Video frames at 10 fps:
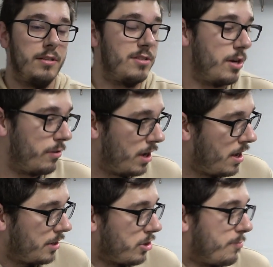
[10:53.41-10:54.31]
So
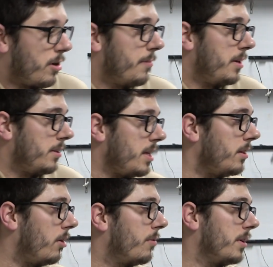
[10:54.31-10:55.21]
you're permanently
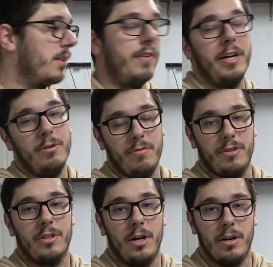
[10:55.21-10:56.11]
lowering the value of your
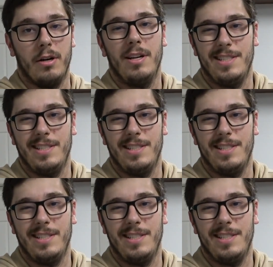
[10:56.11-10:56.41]
car,